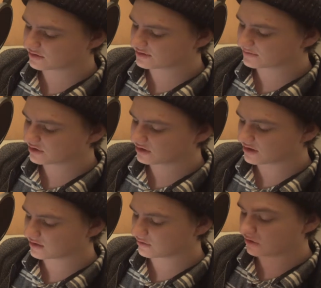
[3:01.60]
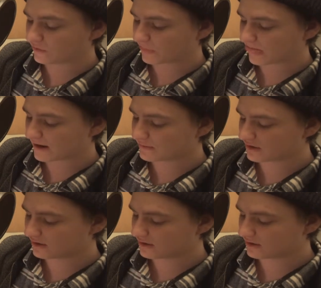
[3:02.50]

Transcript: or something. I don't know. I might